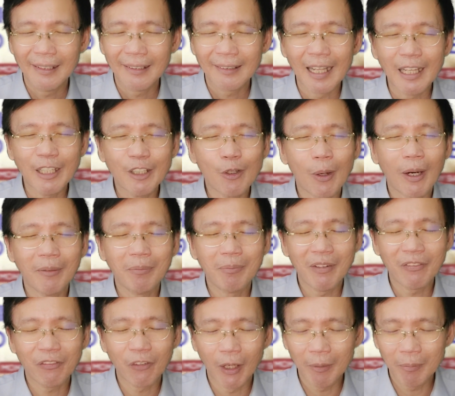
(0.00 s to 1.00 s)
Thank you
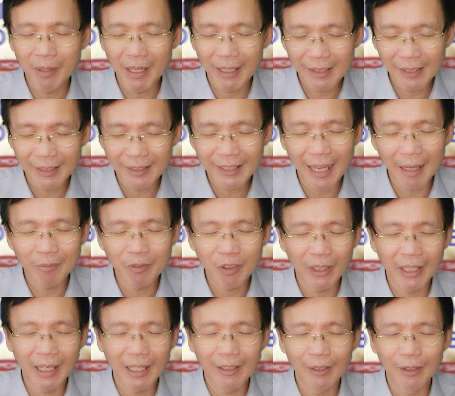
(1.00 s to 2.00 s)
for our blessed time
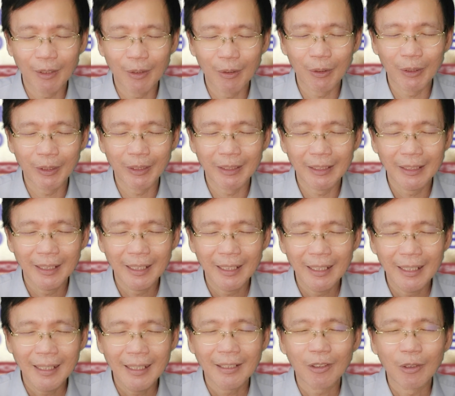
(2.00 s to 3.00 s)
together, Lord.
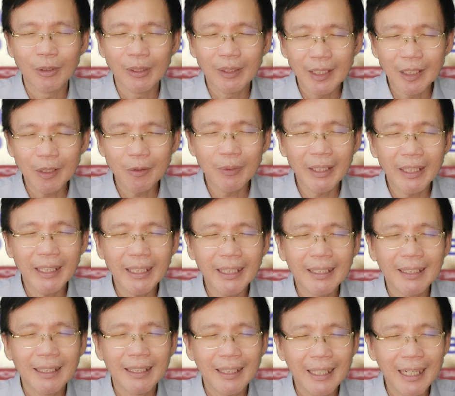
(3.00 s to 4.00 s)

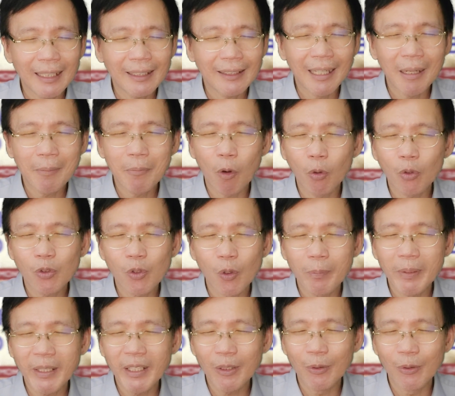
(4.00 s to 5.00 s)
Continually let them also
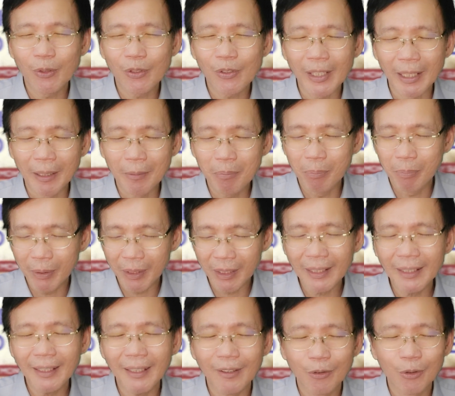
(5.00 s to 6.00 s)
be used in
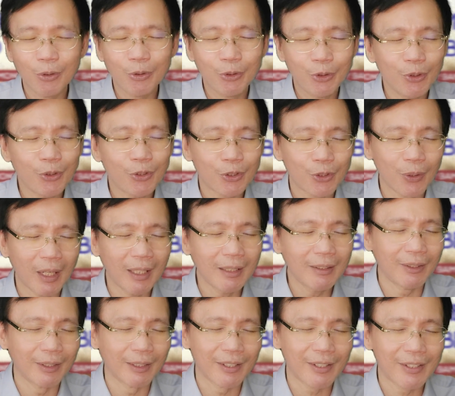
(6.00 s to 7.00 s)
bringing good news to
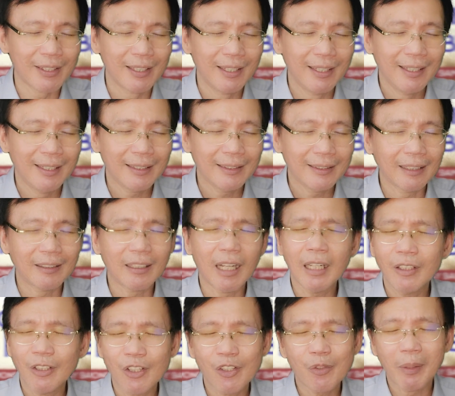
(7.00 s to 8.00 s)
others, that
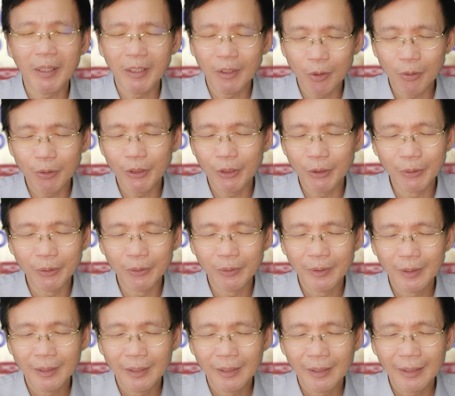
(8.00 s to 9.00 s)
others may know you.
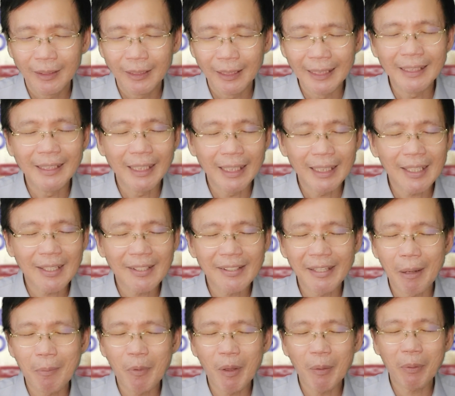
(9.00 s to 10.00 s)
In Jesus'
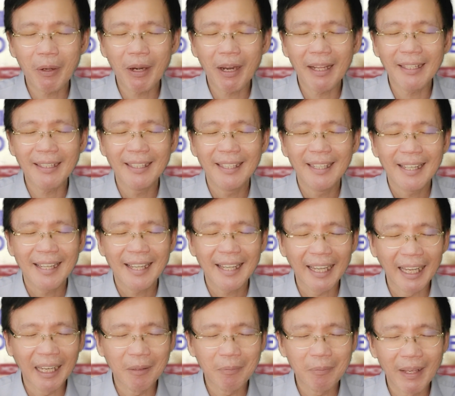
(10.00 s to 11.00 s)
name we pray.
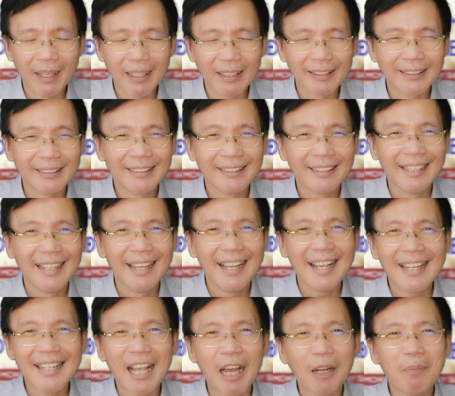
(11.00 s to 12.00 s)
Amen.
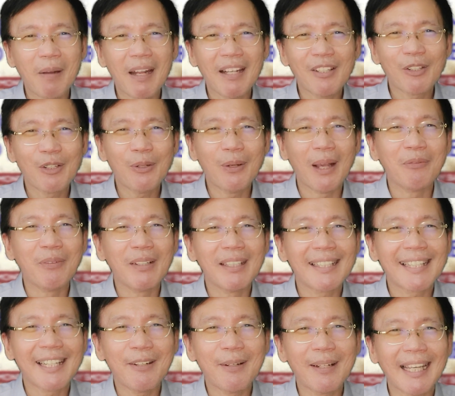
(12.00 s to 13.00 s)
God bless you, and
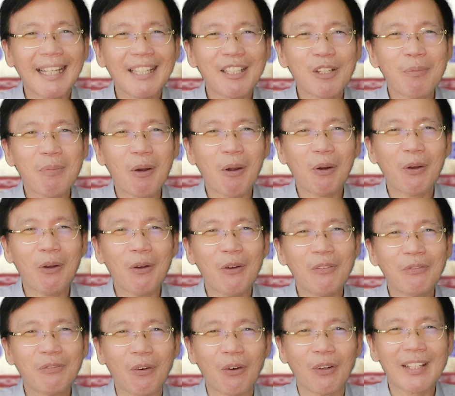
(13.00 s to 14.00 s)
we'll see you again
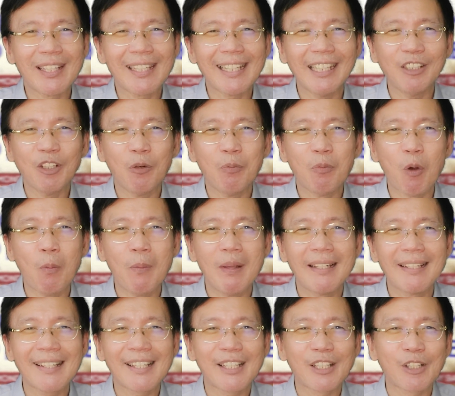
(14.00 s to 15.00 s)
tomorrow for Senior
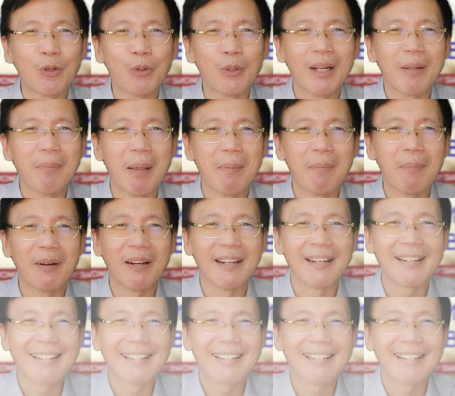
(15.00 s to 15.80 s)
Moments to Remember.